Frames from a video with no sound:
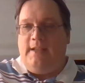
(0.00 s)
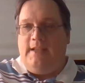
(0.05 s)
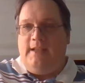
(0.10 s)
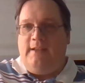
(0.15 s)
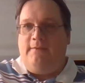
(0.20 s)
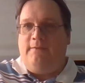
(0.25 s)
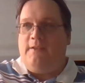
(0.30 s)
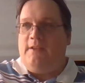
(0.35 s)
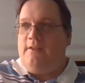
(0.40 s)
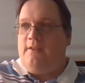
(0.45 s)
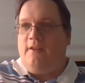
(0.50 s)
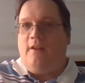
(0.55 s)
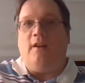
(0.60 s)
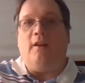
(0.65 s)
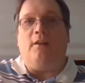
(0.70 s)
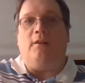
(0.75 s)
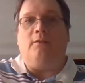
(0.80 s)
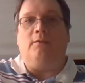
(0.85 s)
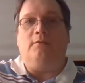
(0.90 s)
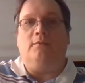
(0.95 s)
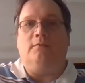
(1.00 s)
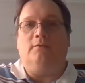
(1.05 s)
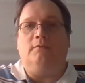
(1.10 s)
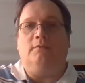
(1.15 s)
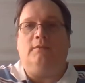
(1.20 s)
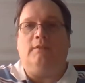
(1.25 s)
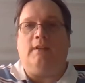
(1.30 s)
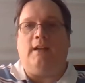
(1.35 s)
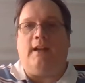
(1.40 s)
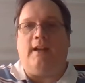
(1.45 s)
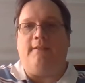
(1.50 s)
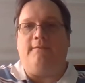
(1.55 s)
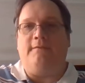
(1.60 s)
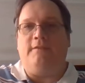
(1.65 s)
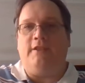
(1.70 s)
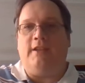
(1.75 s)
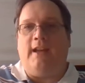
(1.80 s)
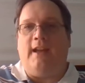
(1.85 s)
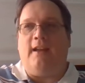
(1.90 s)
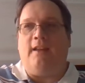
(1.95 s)
even though I've
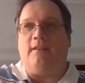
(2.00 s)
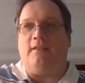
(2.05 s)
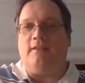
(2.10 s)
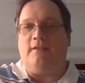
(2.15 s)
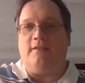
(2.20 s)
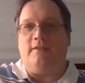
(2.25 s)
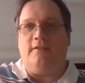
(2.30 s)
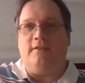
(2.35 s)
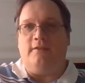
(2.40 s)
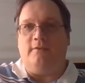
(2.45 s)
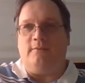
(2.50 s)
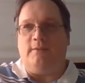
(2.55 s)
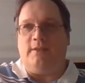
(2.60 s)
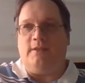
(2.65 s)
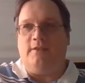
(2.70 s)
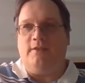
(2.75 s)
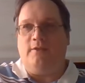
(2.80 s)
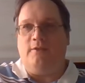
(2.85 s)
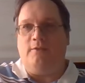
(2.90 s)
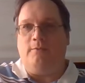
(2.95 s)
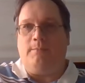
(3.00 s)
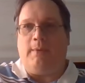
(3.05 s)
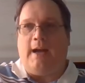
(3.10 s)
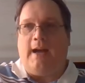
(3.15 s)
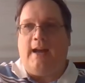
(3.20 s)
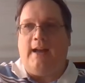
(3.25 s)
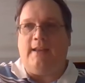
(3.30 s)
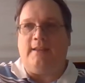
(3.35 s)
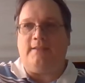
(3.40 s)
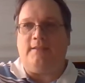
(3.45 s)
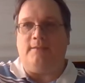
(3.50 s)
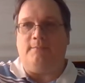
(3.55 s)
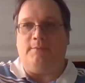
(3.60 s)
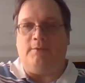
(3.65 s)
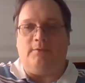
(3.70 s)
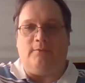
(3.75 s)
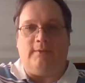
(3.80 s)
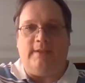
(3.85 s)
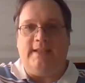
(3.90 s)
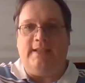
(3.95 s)
challenged you with 2
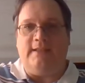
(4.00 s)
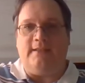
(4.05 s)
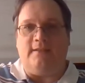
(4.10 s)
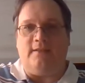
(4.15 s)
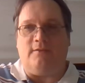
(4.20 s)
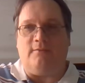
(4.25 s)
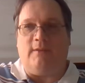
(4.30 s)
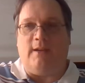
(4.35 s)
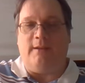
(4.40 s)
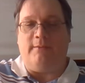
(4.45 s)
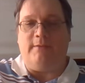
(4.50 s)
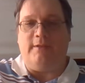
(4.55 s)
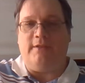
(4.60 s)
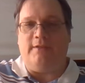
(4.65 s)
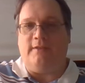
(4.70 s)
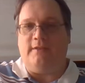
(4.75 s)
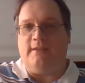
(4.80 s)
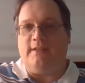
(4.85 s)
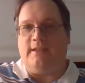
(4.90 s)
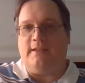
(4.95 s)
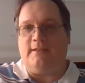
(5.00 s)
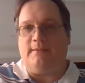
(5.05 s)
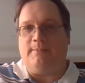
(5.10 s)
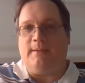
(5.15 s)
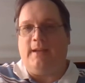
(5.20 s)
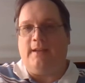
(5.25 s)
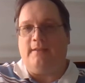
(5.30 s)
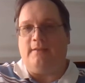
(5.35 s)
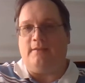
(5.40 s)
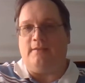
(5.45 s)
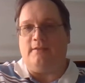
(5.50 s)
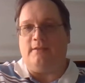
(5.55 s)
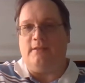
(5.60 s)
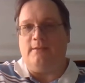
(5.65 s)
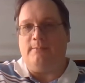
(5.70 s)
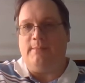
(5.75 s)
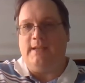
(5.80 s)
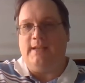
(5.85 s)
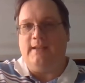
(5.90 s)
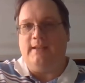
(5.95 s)
possible reasons why we shouldn't expect there
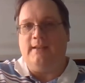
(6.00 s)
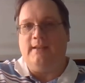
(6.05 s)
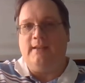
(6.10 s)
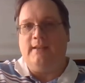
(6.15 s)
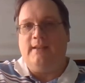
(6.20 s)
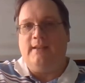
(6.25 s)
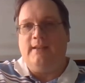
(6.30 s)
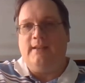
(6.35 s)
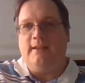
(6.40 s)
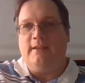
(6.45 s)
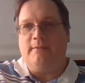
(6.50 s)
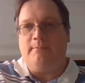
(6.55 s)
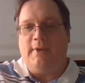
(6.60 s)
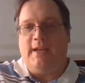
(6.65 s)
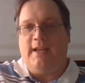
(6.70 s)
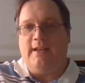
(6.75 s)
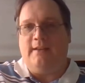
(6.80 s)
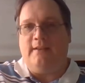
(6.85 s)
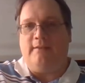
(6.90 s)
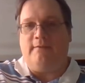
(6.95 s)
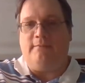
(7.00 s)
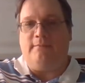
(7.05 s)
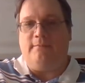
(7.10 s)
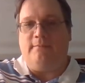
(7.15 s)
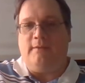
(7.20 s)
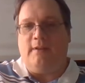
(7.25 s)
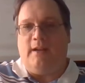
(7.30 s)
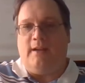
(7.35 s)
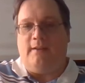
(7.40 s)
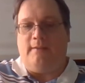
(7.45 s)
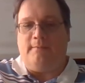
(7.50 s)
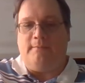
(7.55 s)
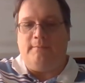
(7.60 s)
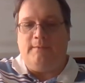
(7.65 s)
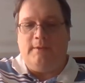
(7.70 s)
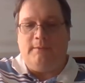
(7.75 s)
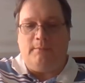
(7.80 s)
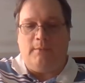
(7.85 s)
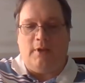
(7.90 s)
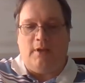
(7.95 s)
to be competitive
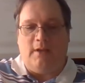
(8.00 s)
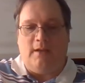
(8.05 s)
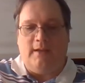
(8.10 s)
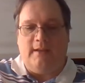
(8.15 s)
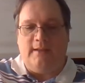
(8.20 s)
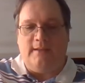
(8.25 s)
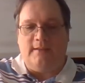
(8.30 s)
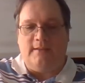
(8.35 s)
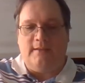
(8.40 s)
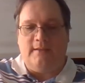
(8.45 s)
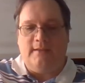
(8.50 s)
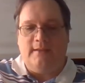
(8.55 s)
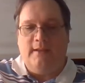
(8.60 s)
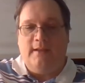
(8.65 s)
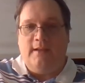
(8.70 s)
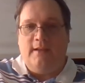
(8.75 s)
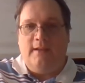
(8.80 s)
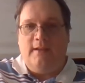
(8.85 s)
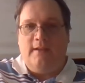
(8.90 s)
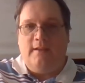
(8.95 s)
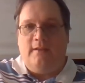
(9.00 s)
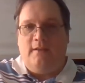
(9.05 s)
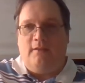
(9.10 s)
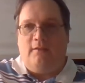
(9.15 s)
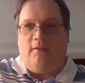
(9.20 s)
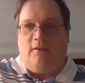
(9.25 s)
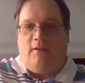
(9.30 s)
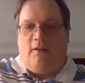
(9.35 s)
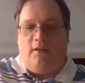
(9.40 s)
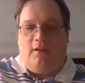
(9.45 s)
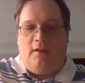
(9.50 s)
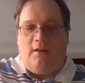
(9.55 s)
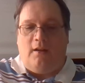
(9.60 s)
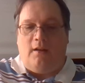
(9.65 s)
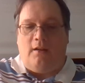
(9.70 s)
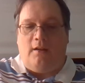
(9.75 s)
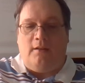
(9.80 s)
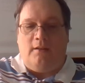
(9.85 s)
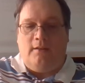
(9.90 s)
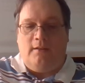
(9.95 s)
markets, there
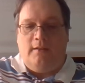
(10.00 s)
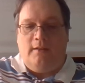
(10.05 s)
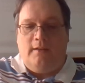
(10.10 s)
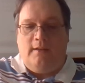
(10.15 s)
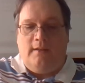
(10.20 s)
are